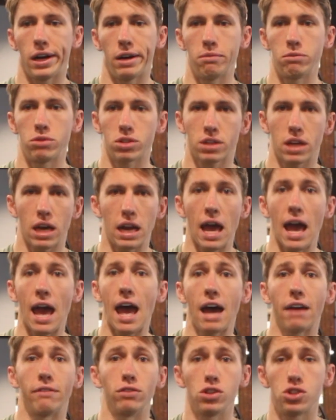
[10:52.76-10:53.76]
just kind of
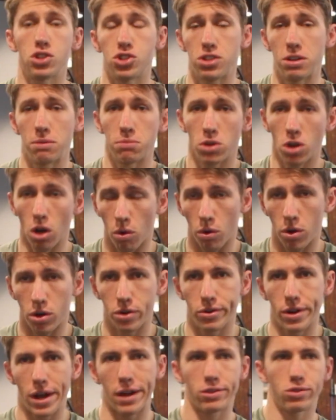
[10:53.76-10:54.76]
average gym goer.
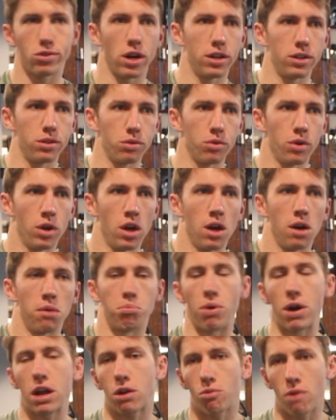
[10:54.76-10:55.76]
You're not trying to
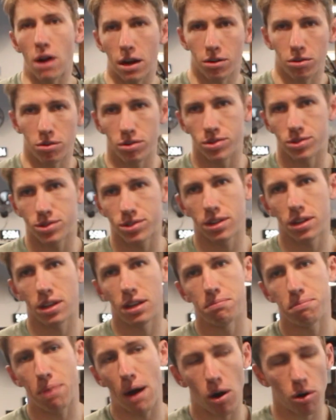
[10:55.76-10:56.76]
break records
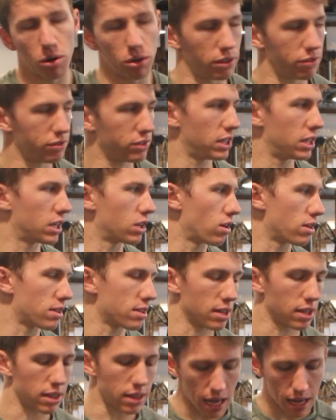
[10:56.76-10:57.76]
in powerlifting or
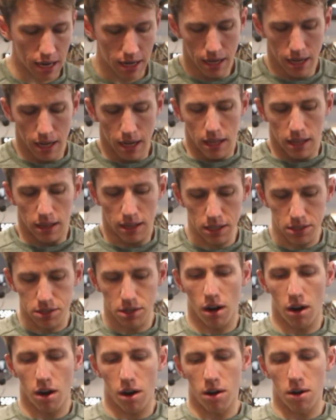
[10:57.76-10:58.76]
anything like that. These
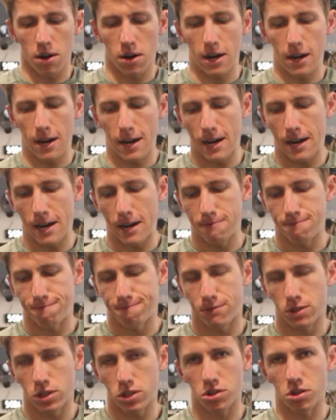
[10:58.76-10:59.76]

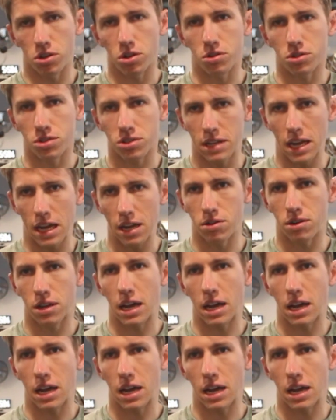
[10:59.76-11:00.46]
are your standard